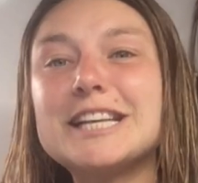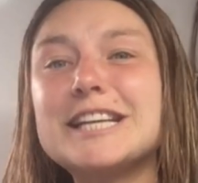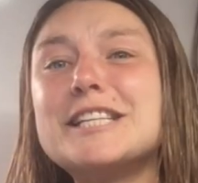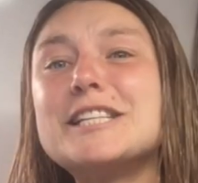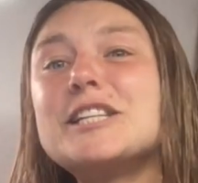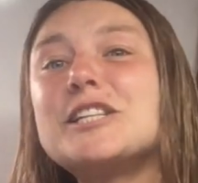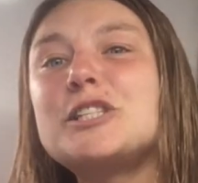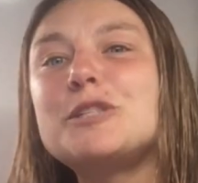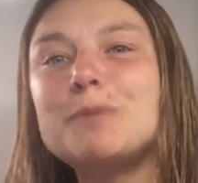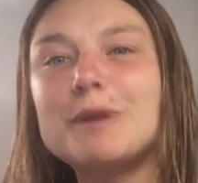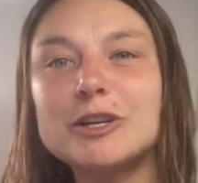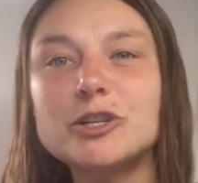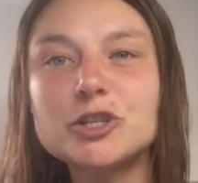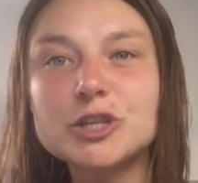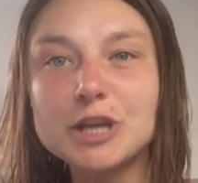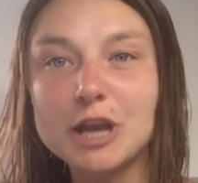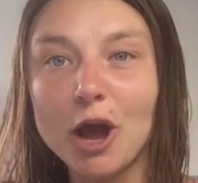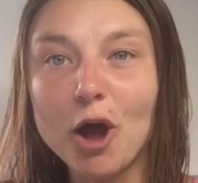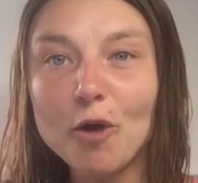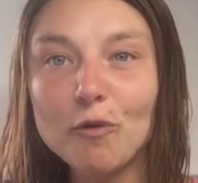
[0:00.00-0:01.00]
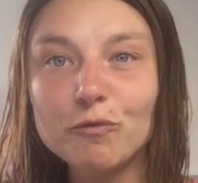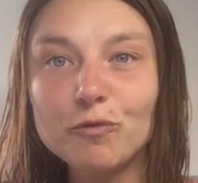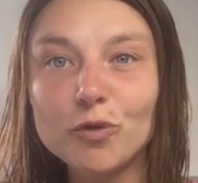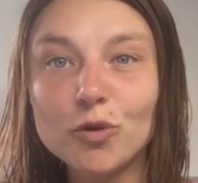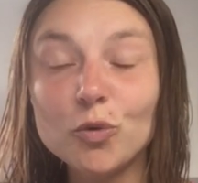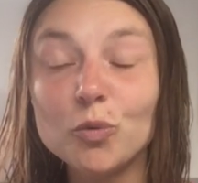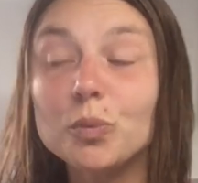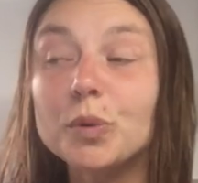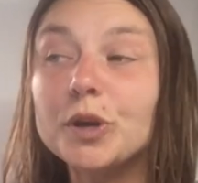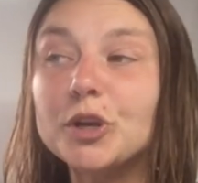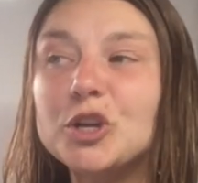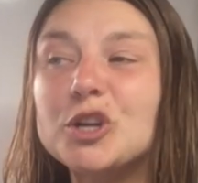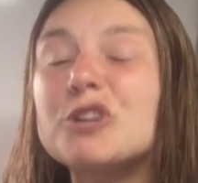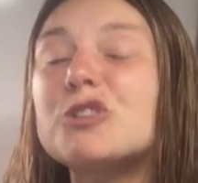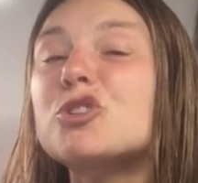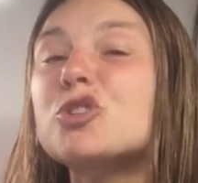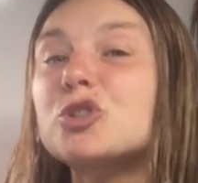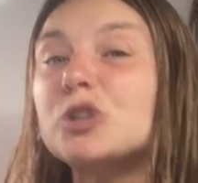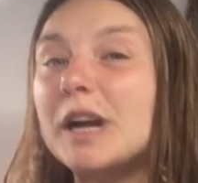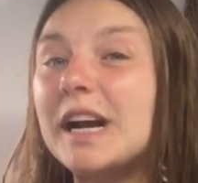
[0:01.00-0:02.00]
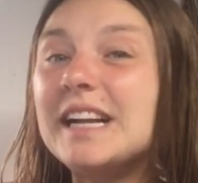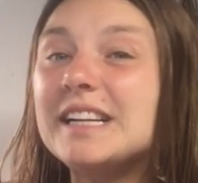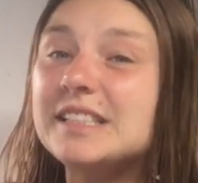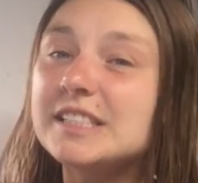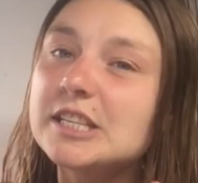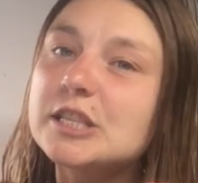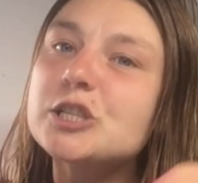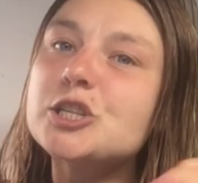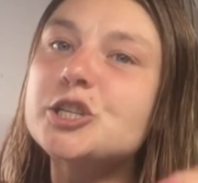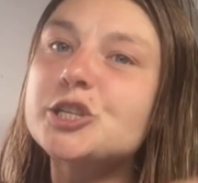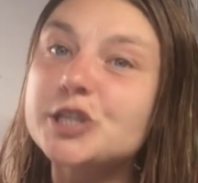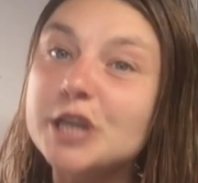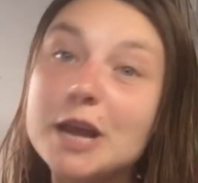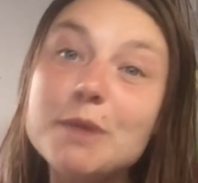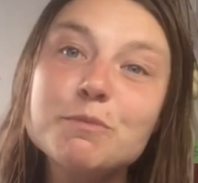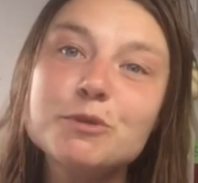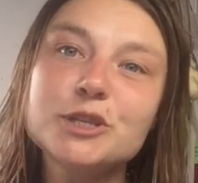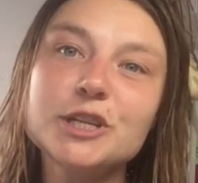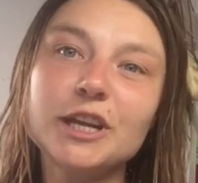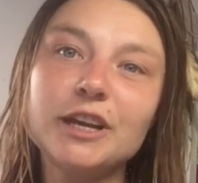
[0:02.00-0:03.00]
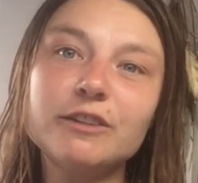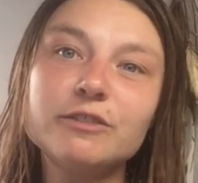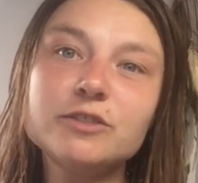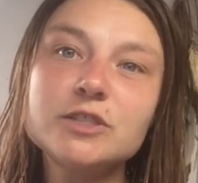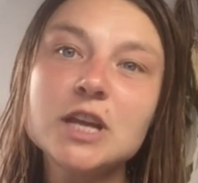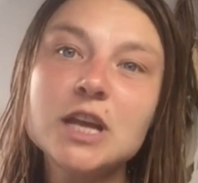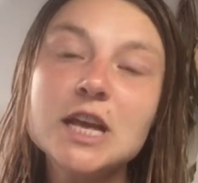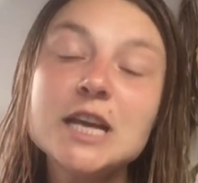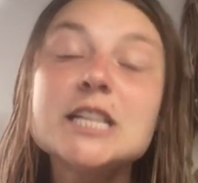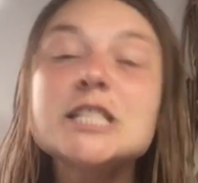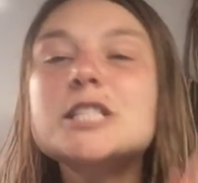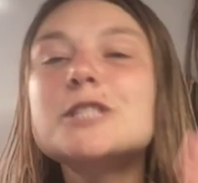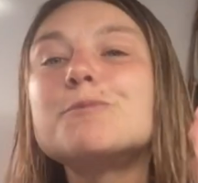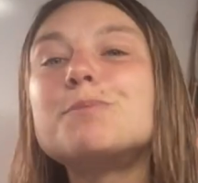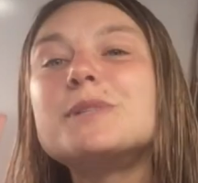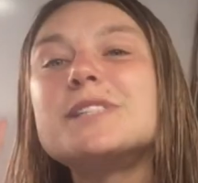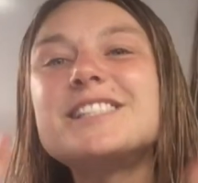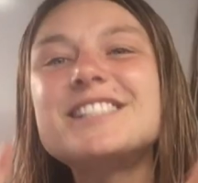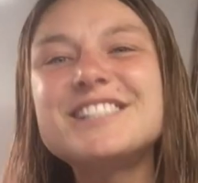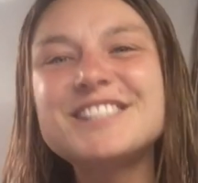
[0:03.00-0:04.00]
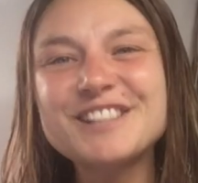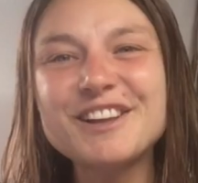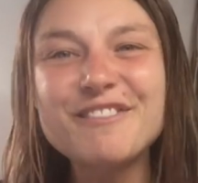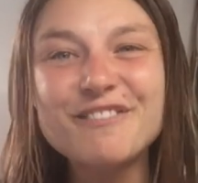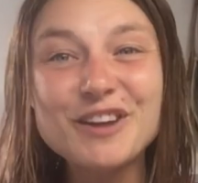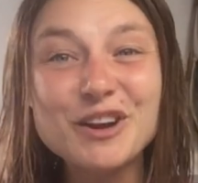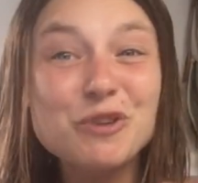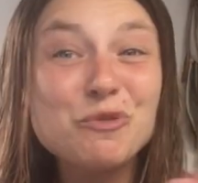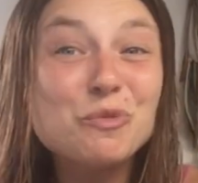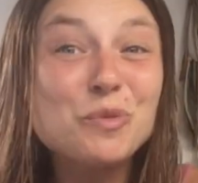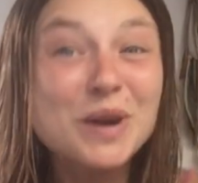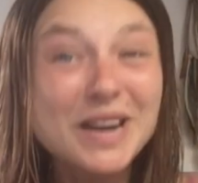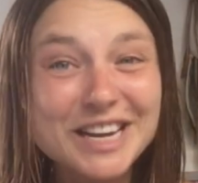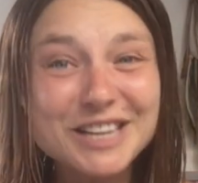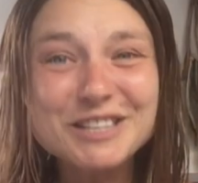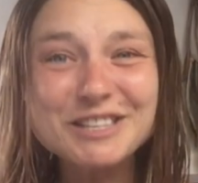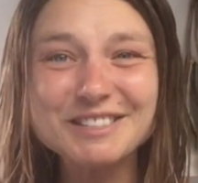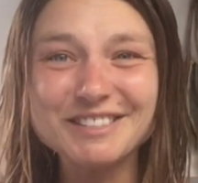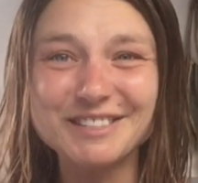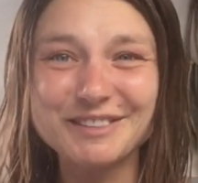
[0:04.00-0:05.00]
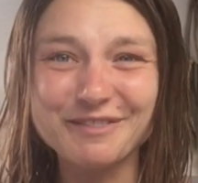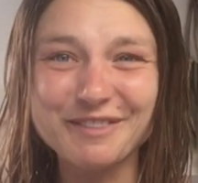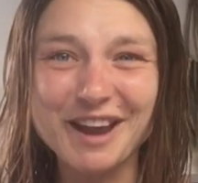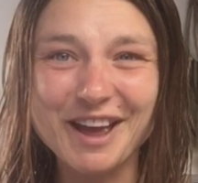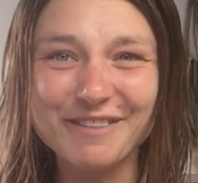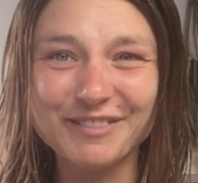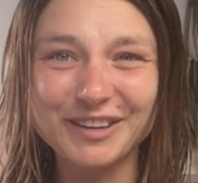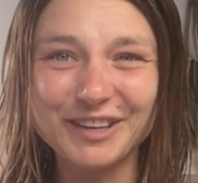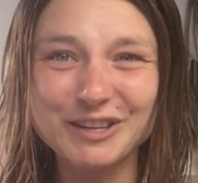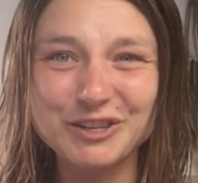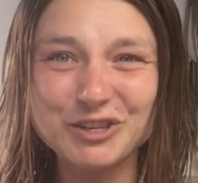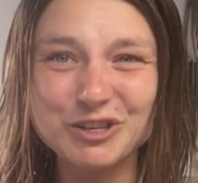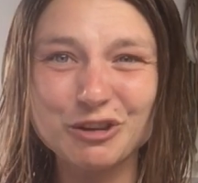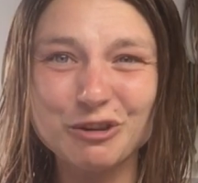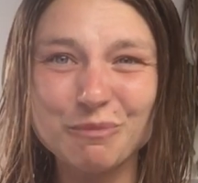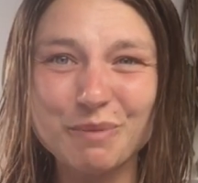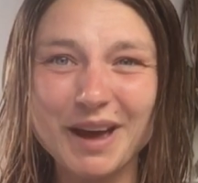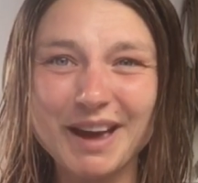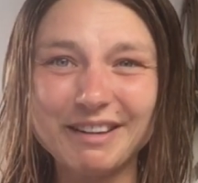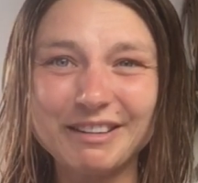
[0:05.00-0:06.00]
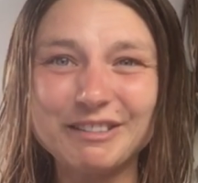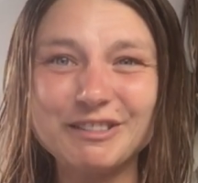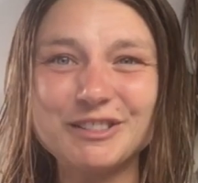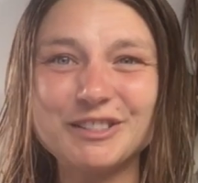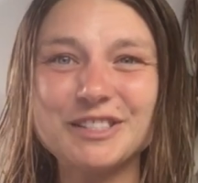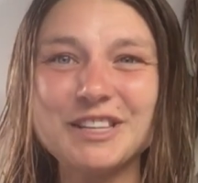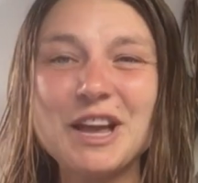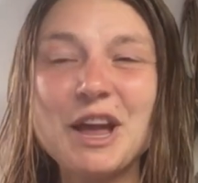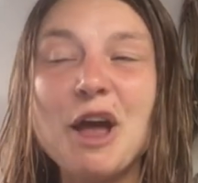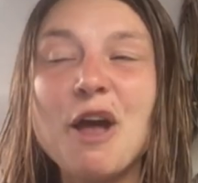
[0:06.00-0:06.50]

is especially helpful when you're trying to shapeshift specific regions of navigational patterns.